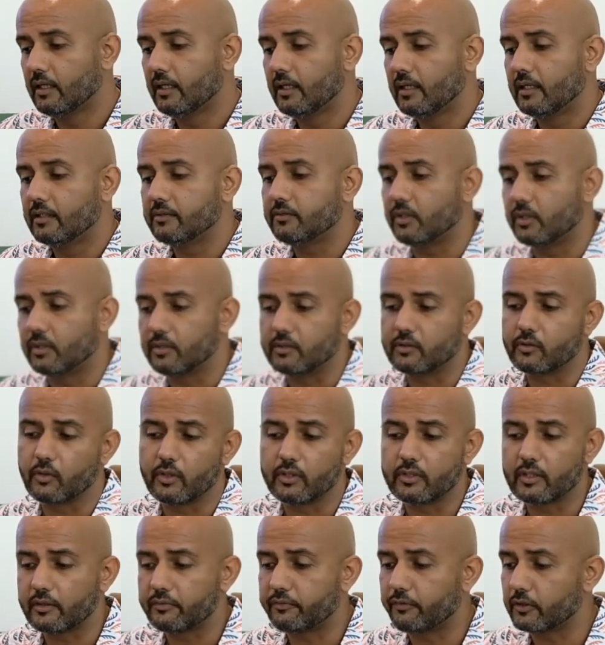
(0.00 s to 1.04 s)
So
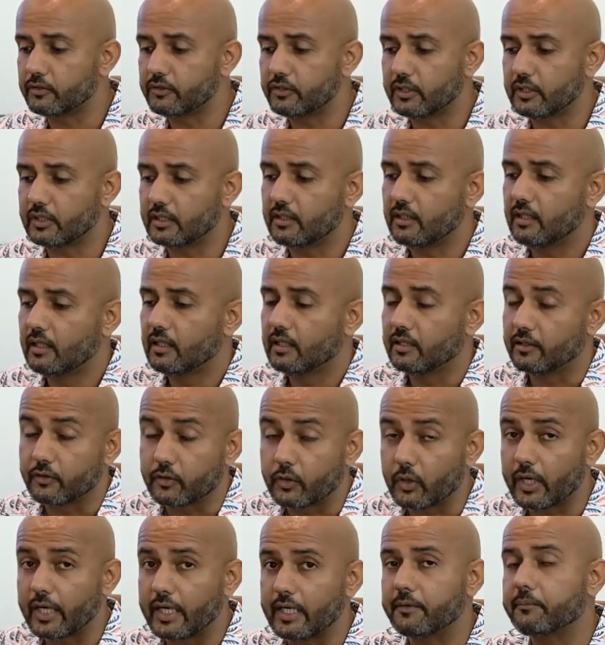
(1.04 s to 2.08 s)
Toyota Fortuner,
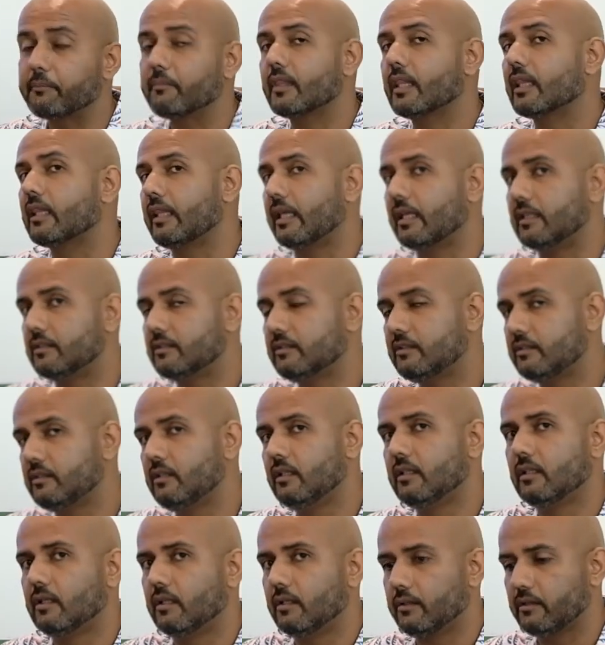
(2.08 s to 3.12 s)

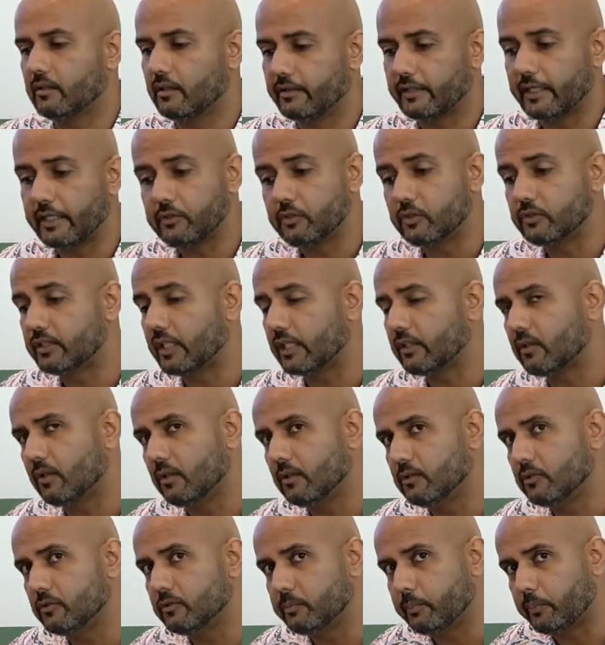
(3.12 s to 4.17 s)
great to check all
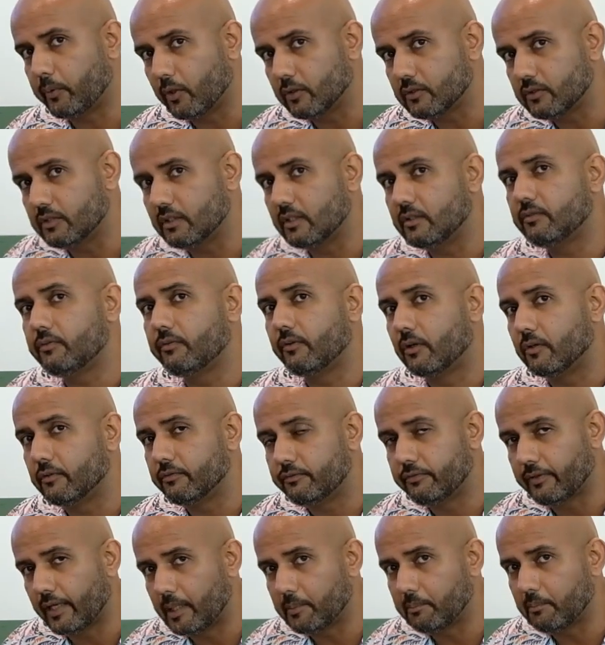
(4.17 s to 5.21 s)
those boxes for
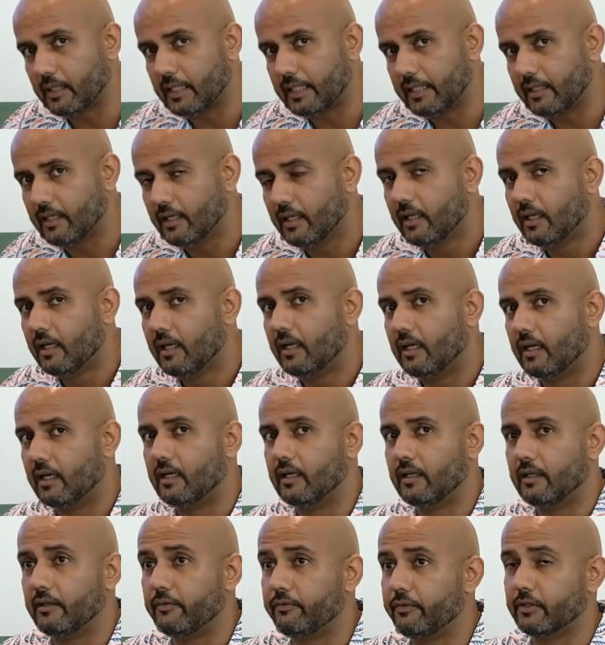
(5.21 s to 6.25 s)
family.
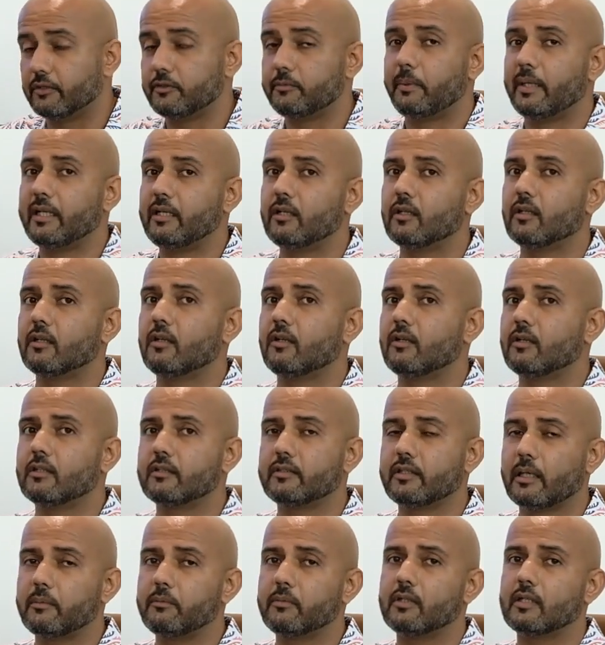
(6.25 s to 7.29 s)
If you're spending a lot of
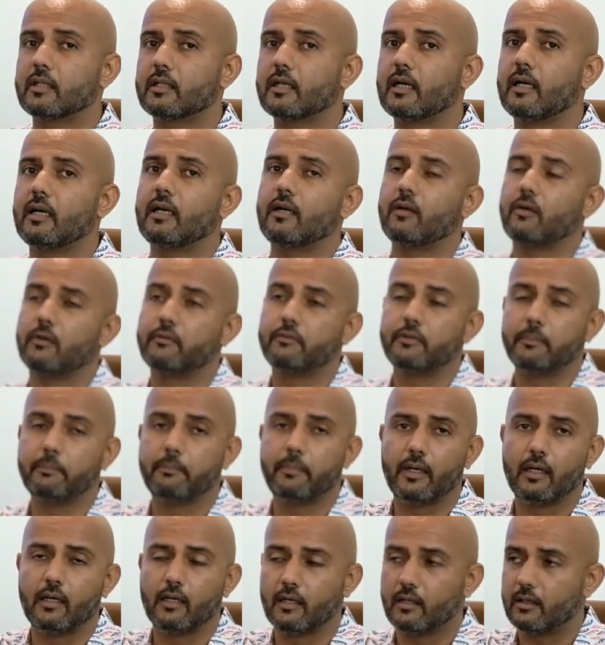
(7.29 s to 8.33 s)
time on the car,
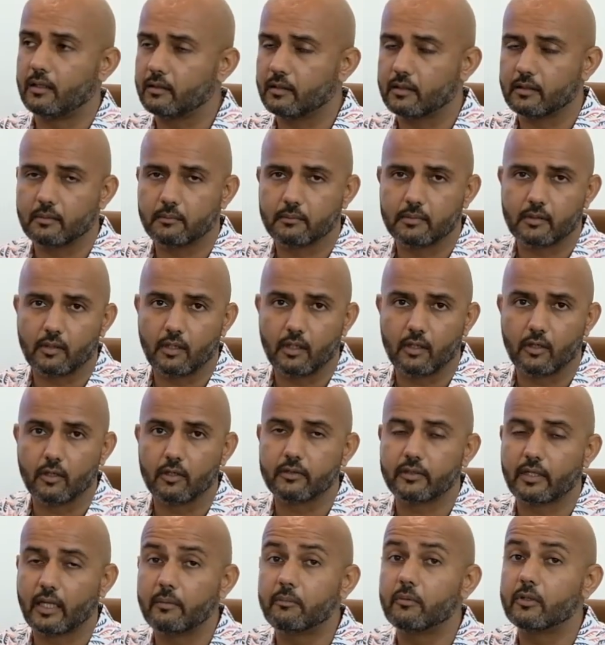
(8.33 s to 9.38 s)
a lot of
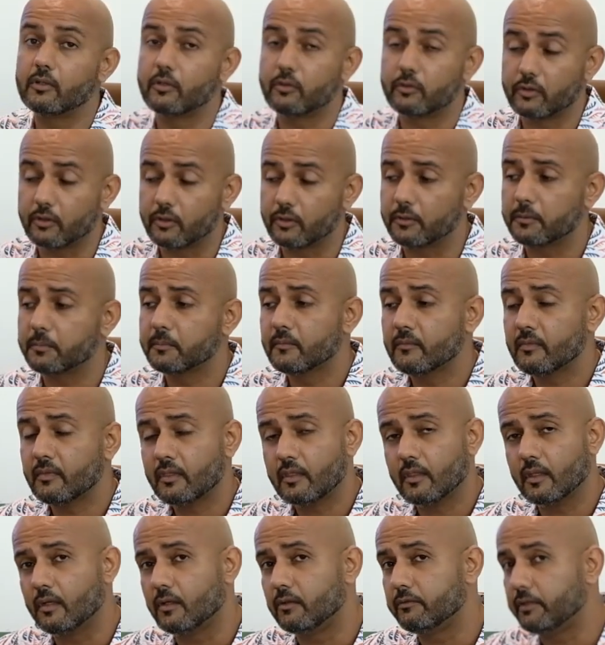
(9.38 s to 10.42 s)
time on the road,
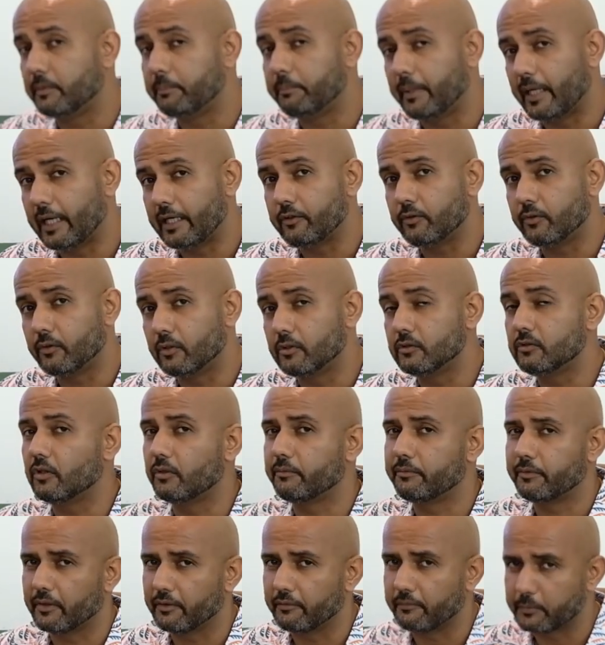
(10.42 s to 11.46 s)
over bad roads, or if
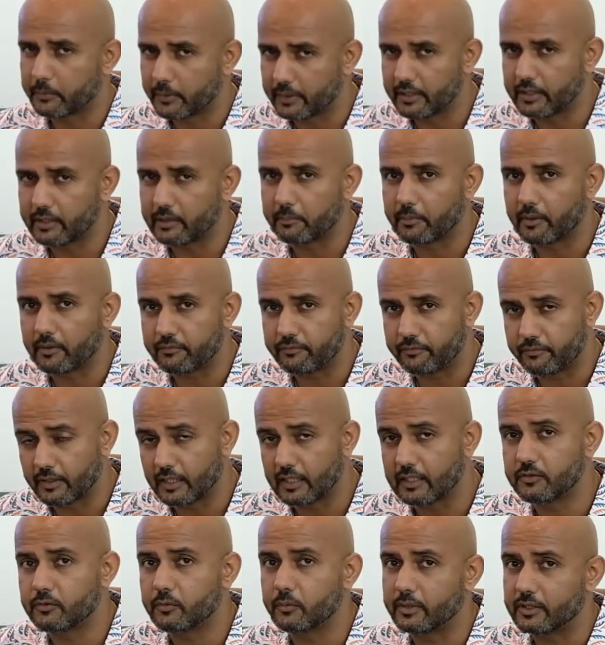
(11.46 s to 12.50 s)
you're worried about
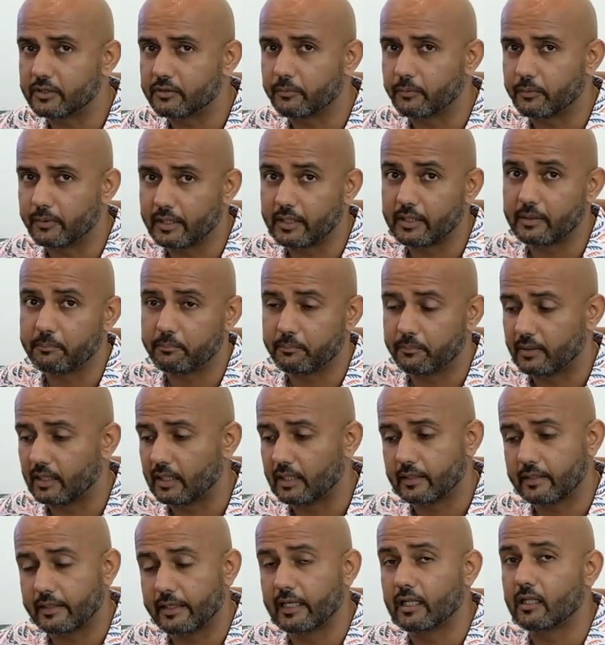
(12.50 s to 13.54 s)
floods, which we
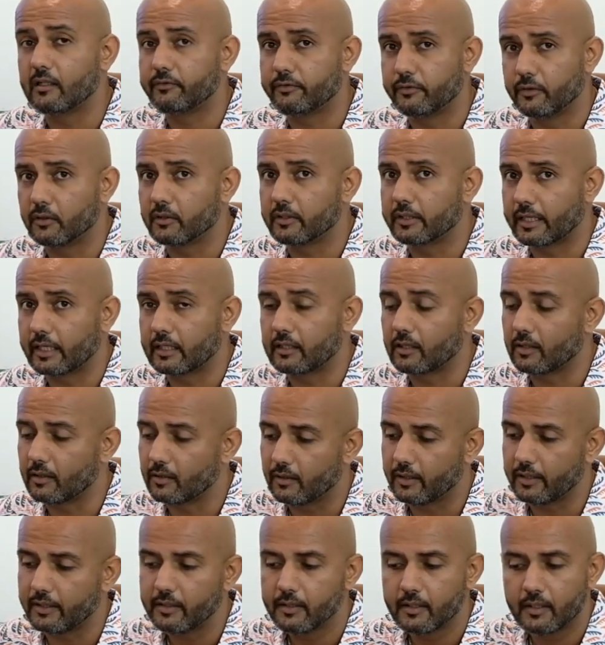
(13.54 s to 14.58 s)
KL folk get a
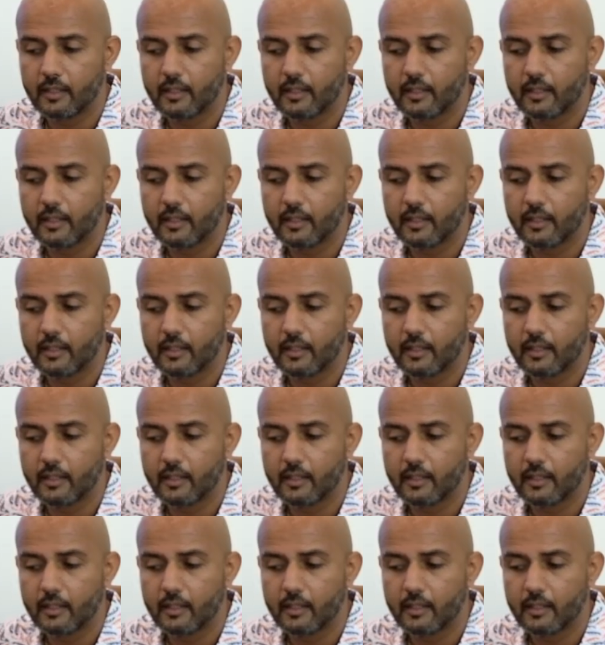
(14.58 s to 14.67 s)
lot,